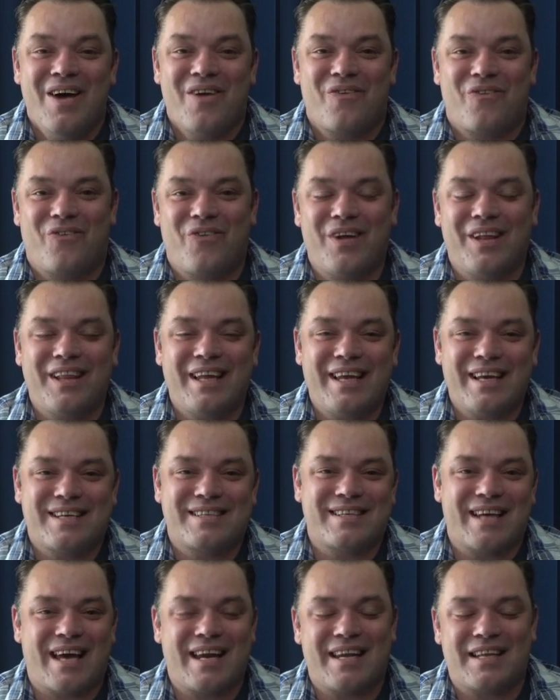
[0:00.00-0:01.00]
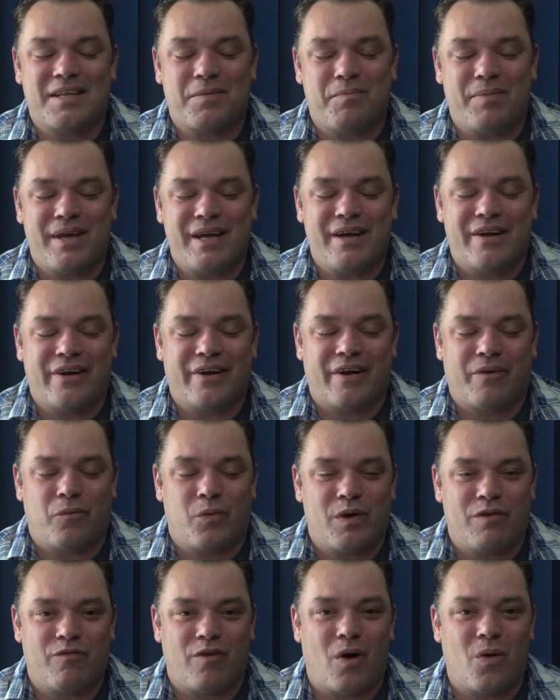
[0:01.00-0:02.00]
Really excited to be
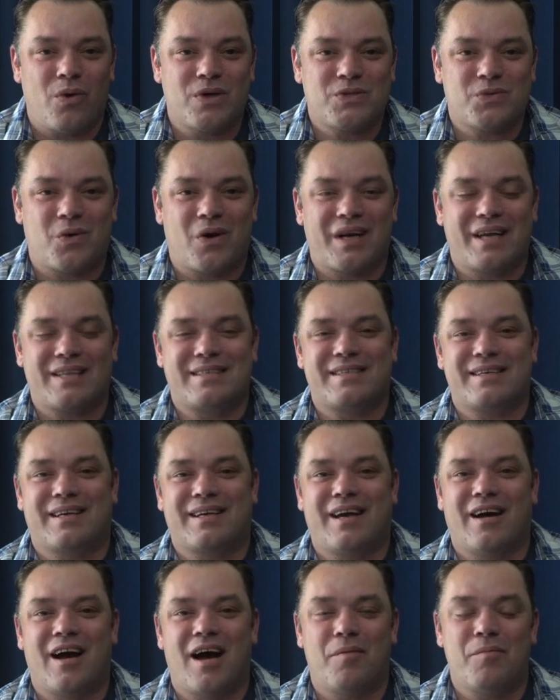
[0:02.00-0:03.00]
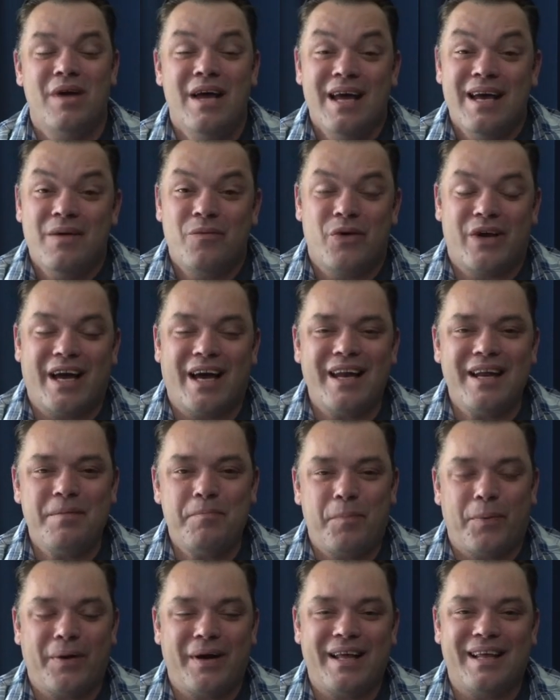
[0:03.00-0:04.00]
here. We've always wanted to come. We got
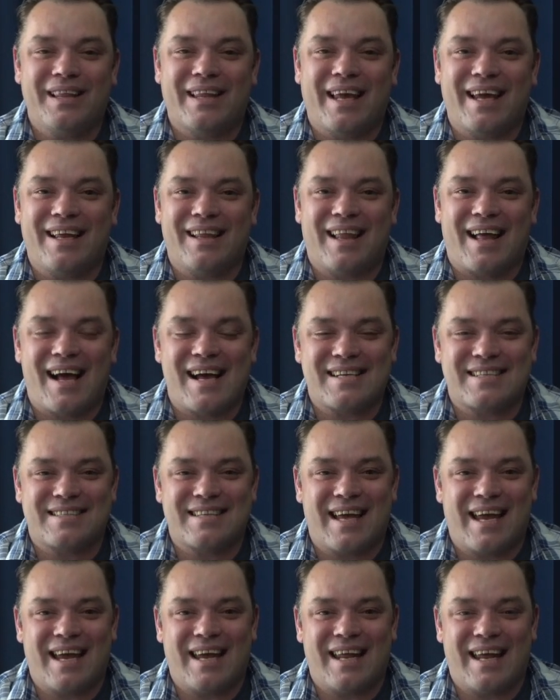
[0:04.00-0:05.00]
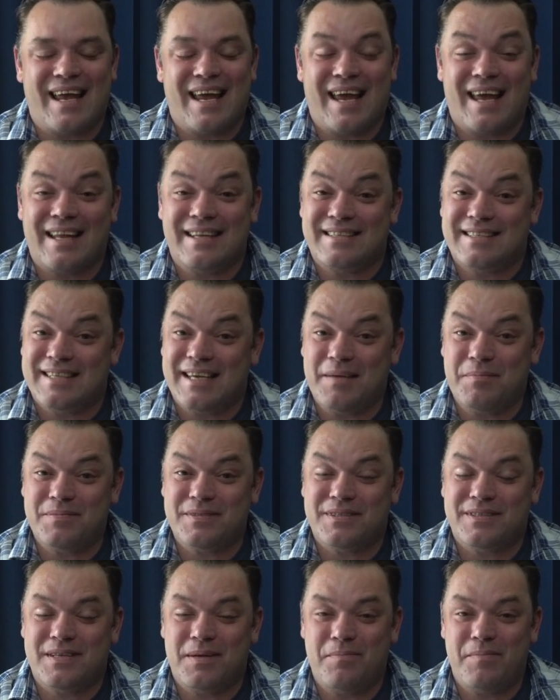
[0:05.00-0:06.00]
in pretty late last night and
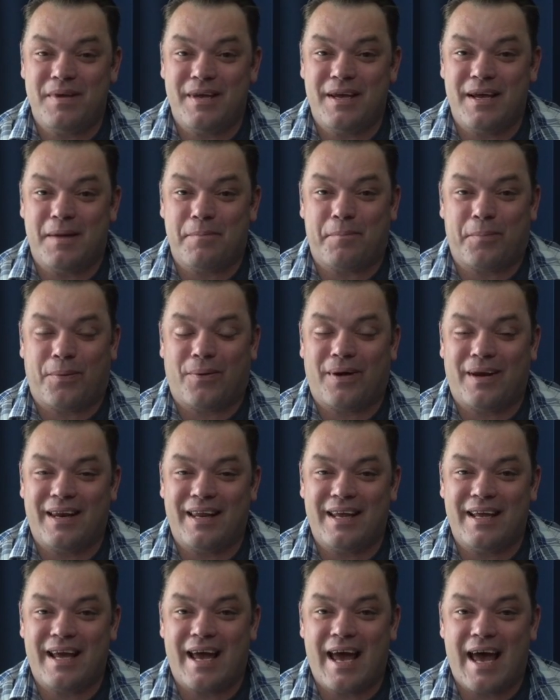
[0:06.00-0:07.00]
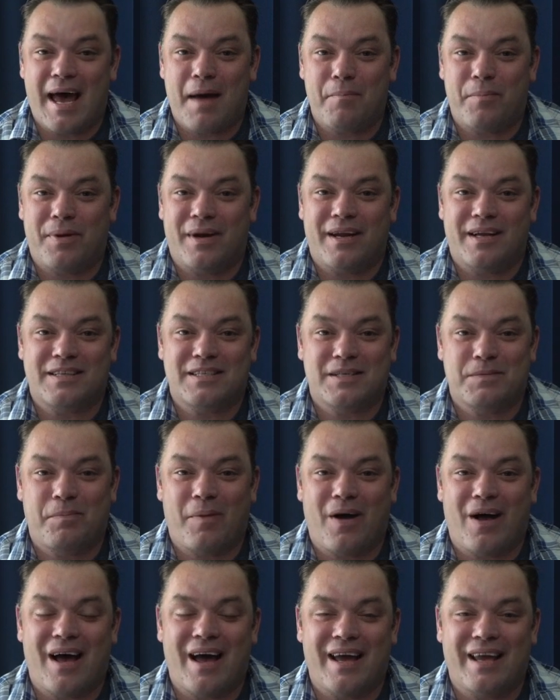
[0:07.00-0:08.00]
seems to be a pretty happening
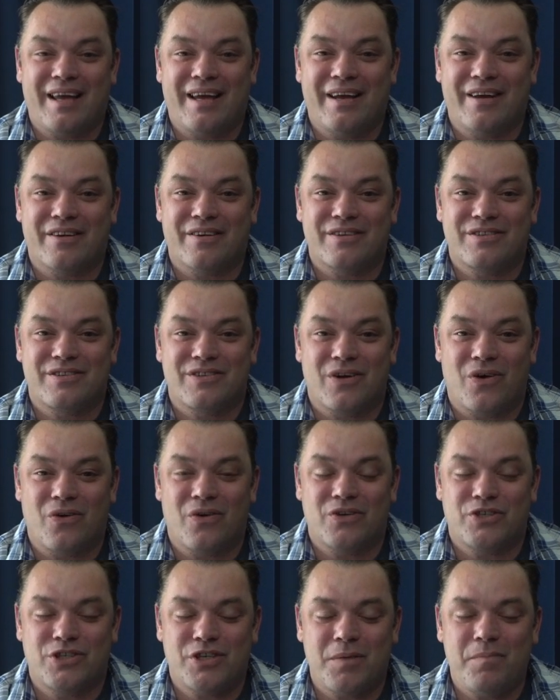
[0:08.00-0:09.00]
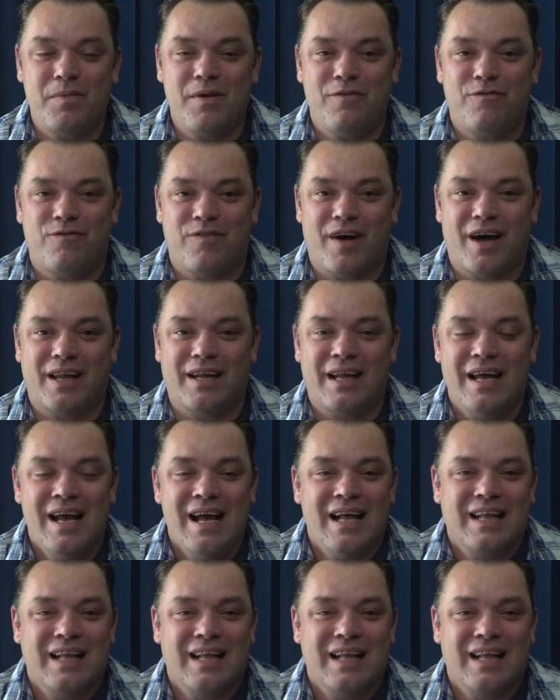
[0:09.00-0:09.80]
spot here, so should be fun.